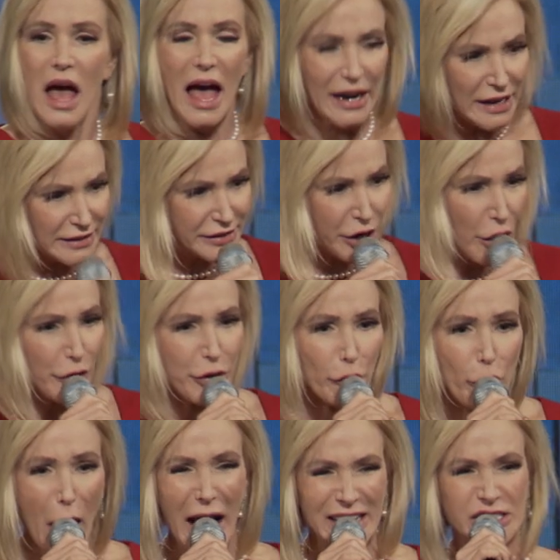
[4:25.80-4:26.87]
And until the
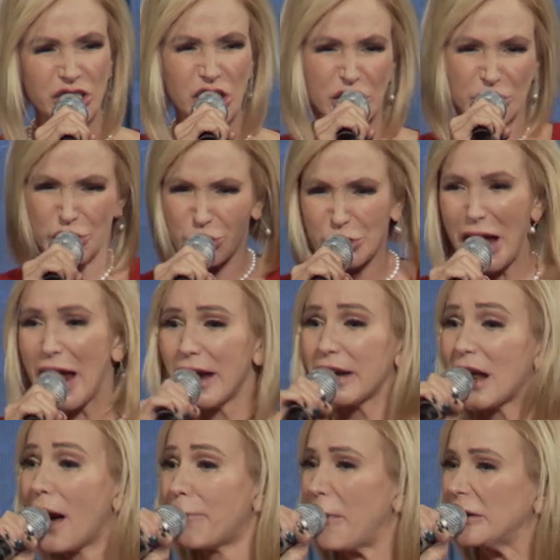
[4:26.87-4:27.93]
righteous
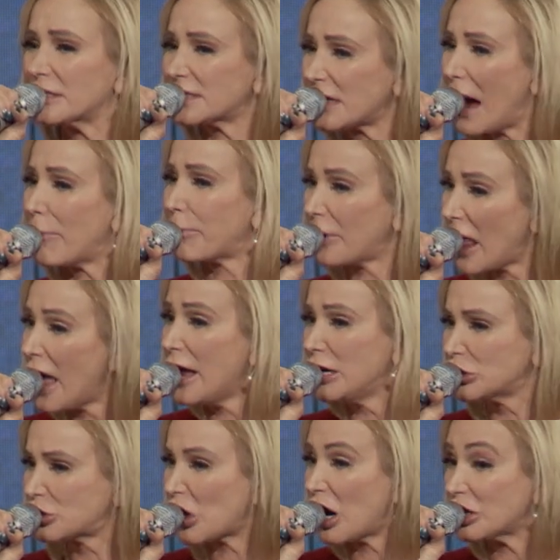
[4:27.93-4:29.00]
stand up and stop
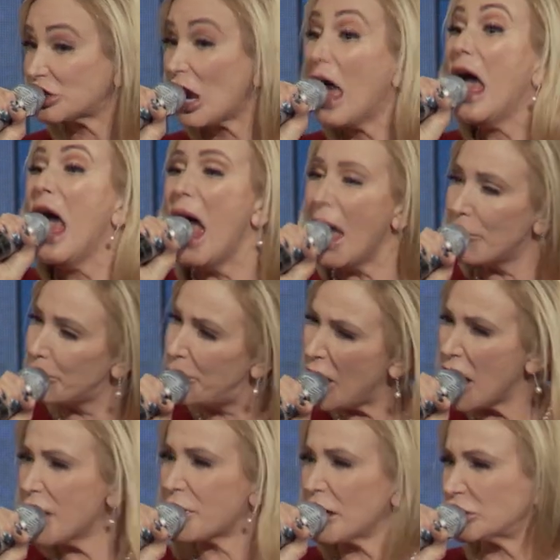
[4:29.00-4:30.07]
playing church and
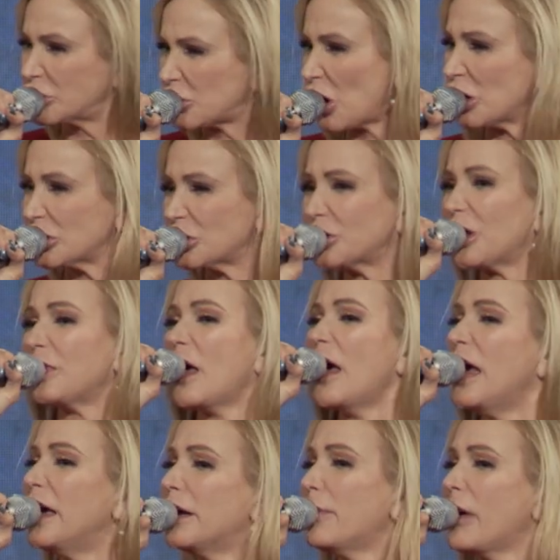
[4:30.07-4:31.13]
be the church, then the
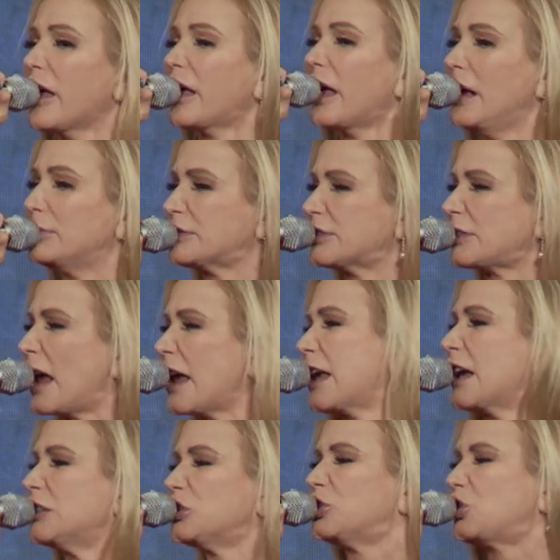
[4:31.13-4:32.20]
enemy keeps
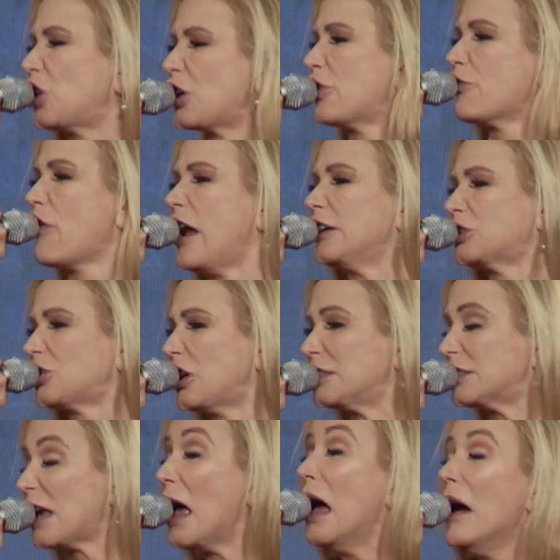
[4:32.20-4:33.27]
taking
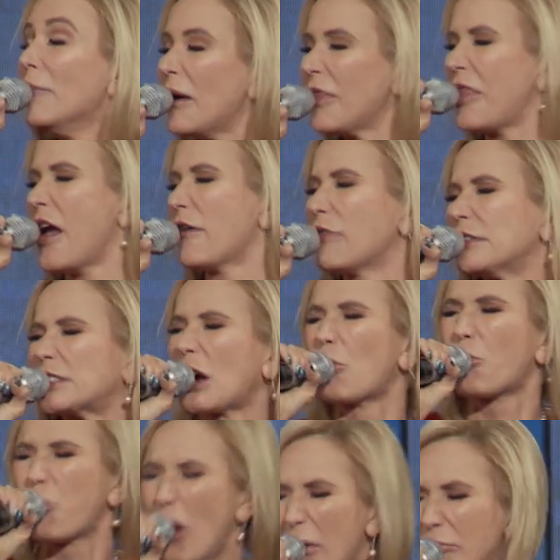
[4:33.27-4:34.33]
generations. But there is a
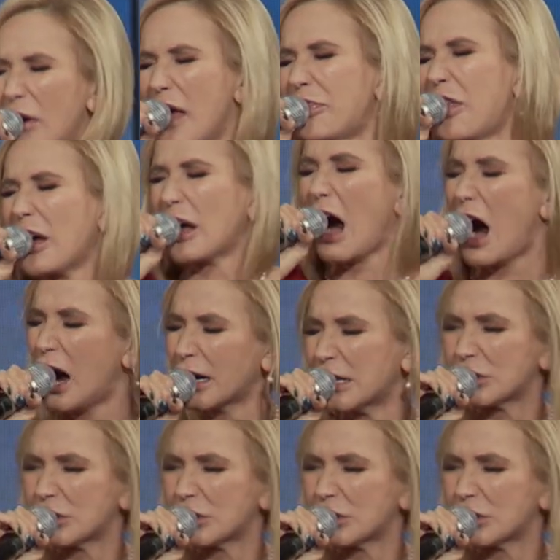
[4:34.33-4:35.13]
remnant that God